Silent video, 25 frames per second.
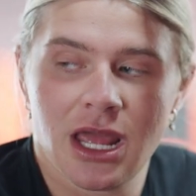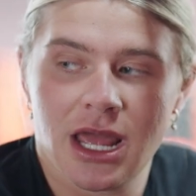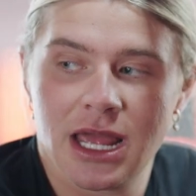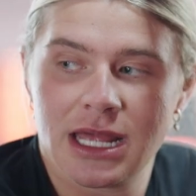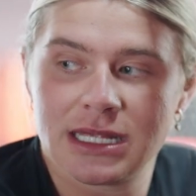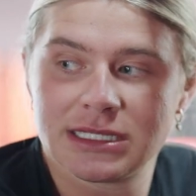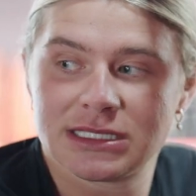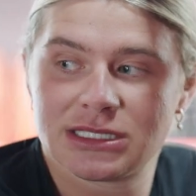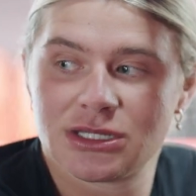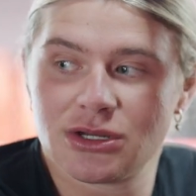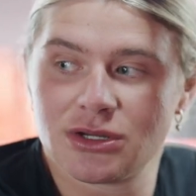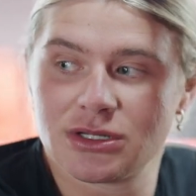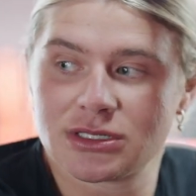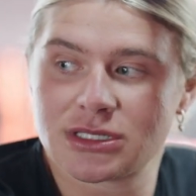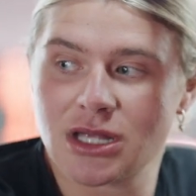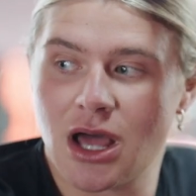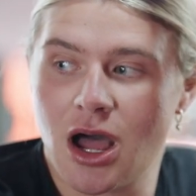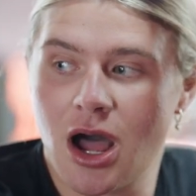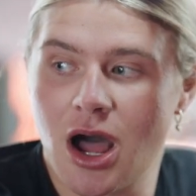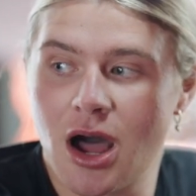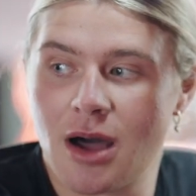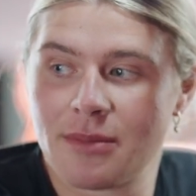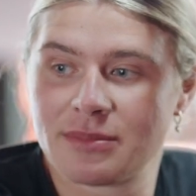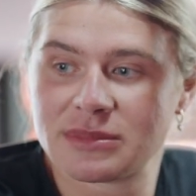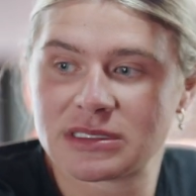as those
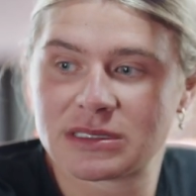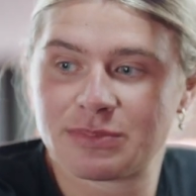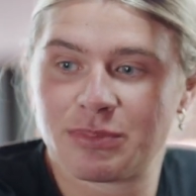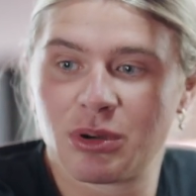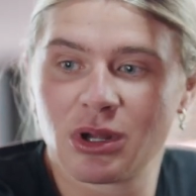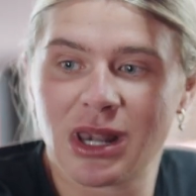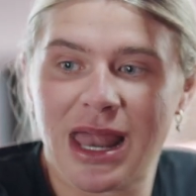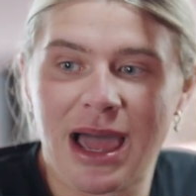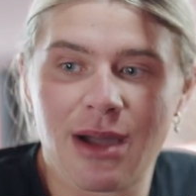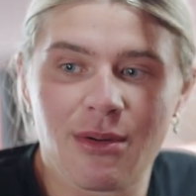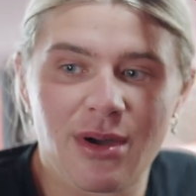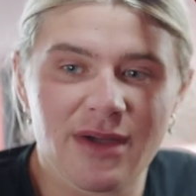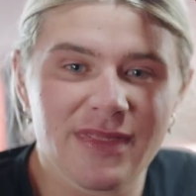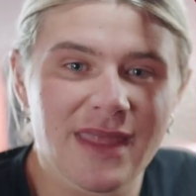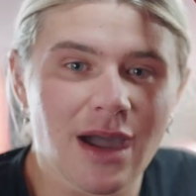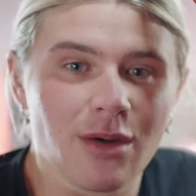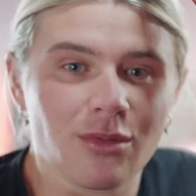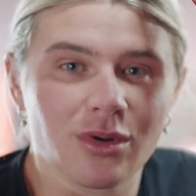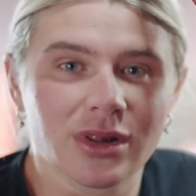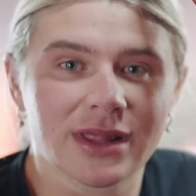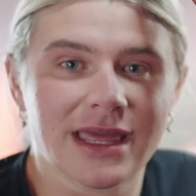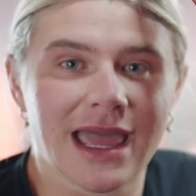arms pull out, and that will